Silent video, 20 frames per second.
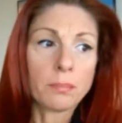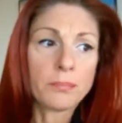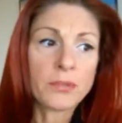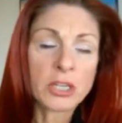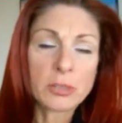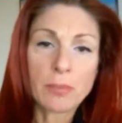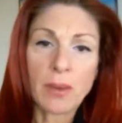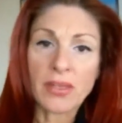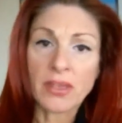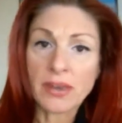
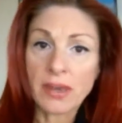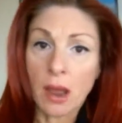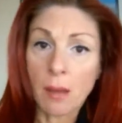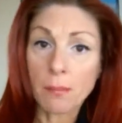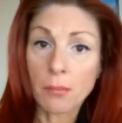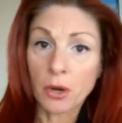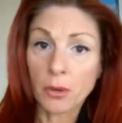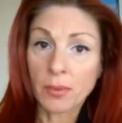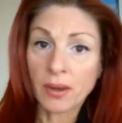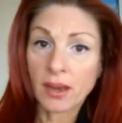just by the
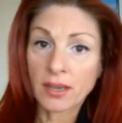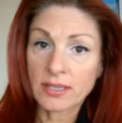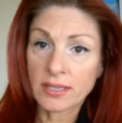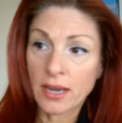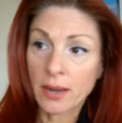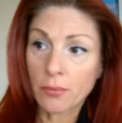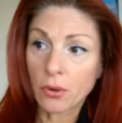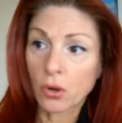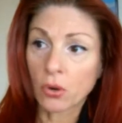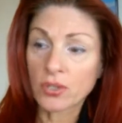number, because
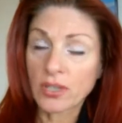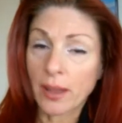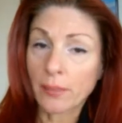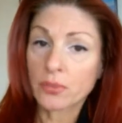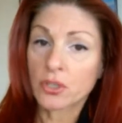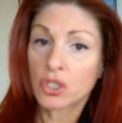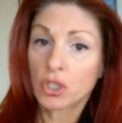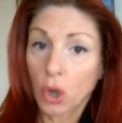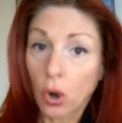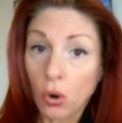the number goes
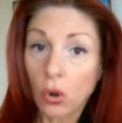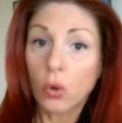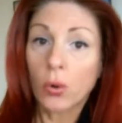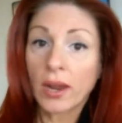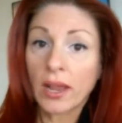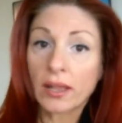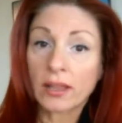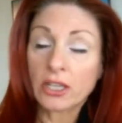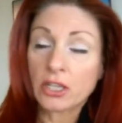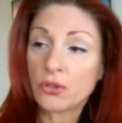up so
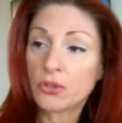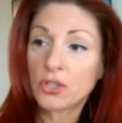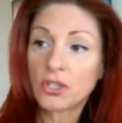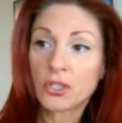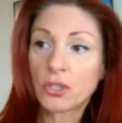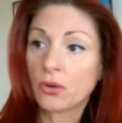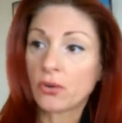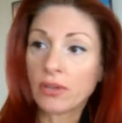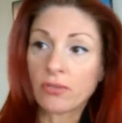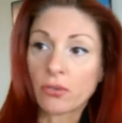quickly. You
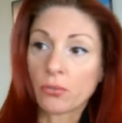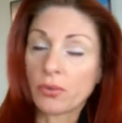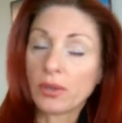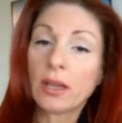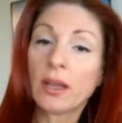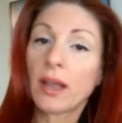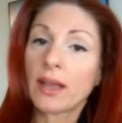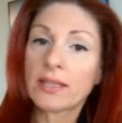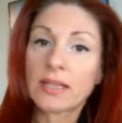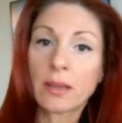just don't even
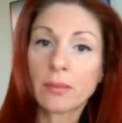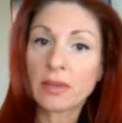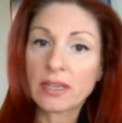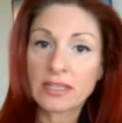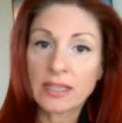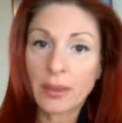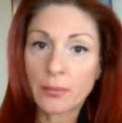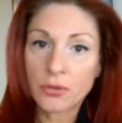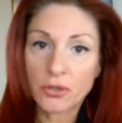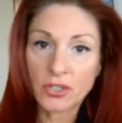realize how
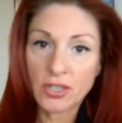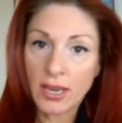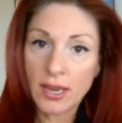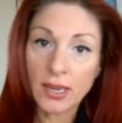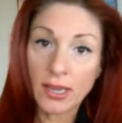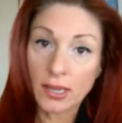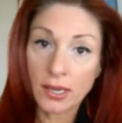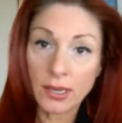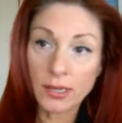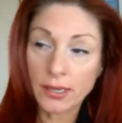many steps you're
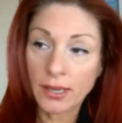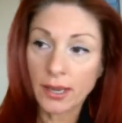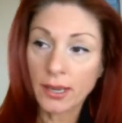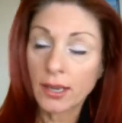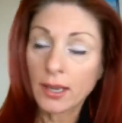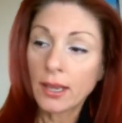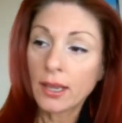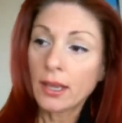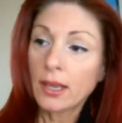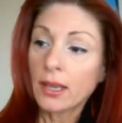taking in a
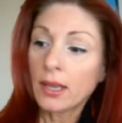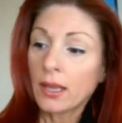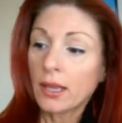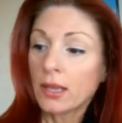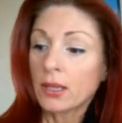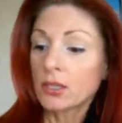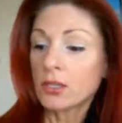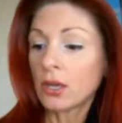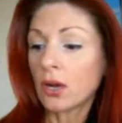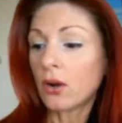day.
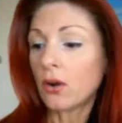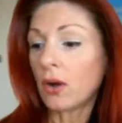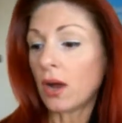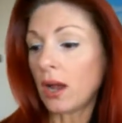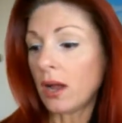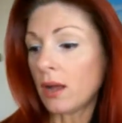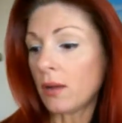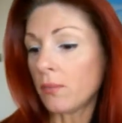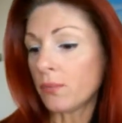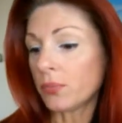So
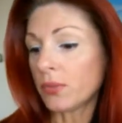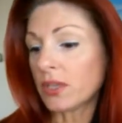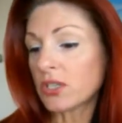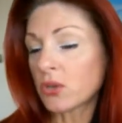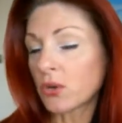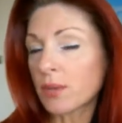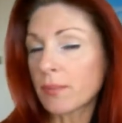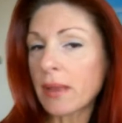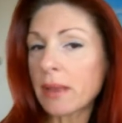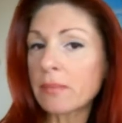it
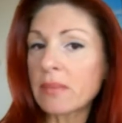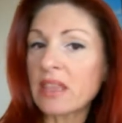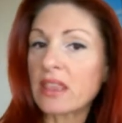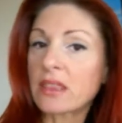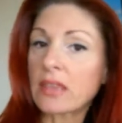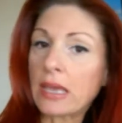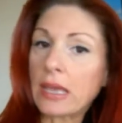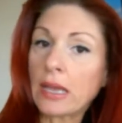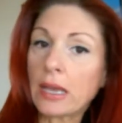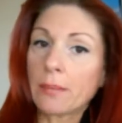sort of made me
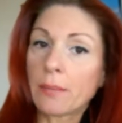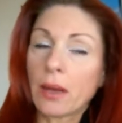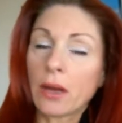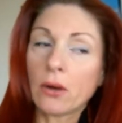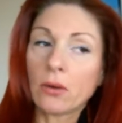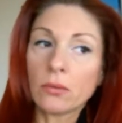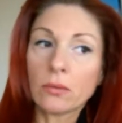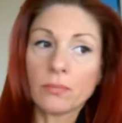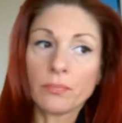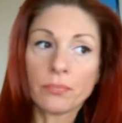think
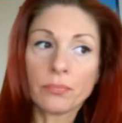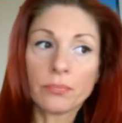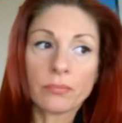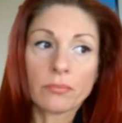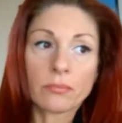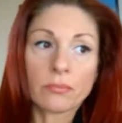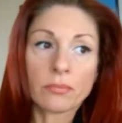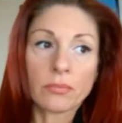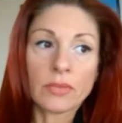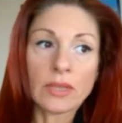about
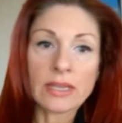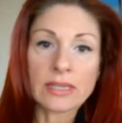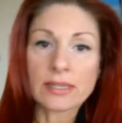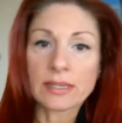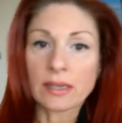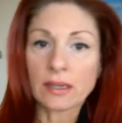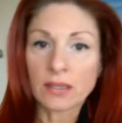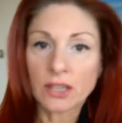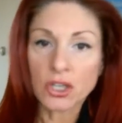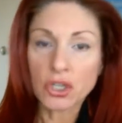
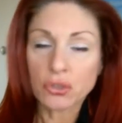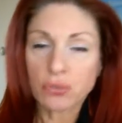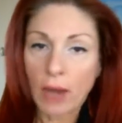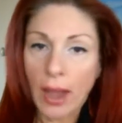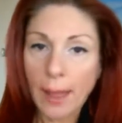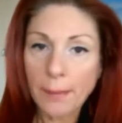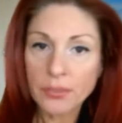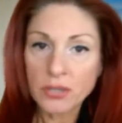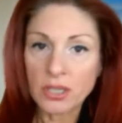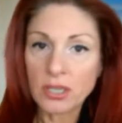these little
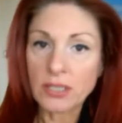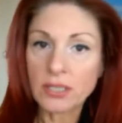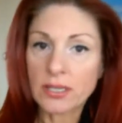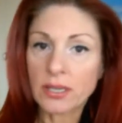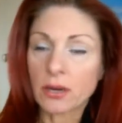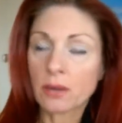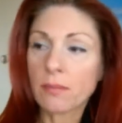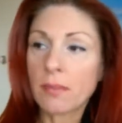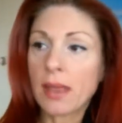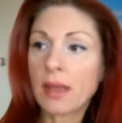contraptions
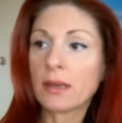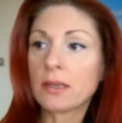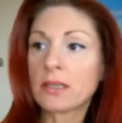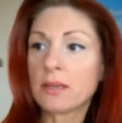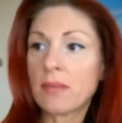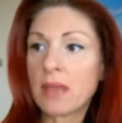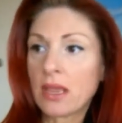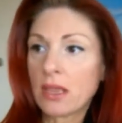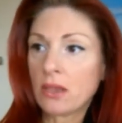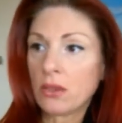that are meant
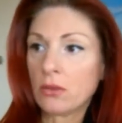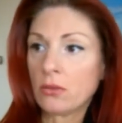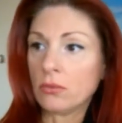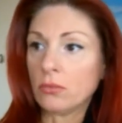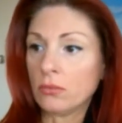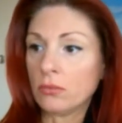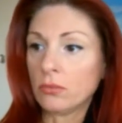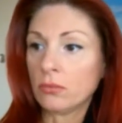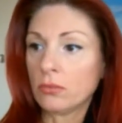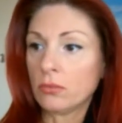to make
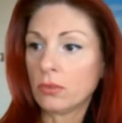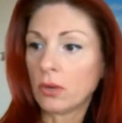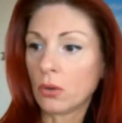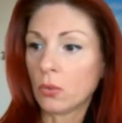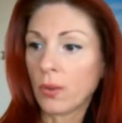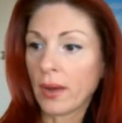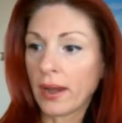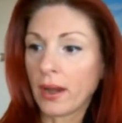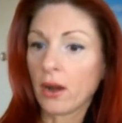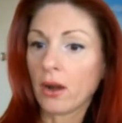you
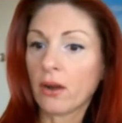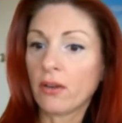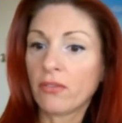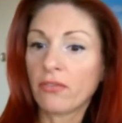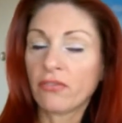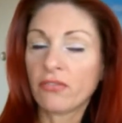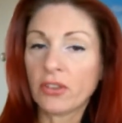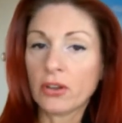aware of,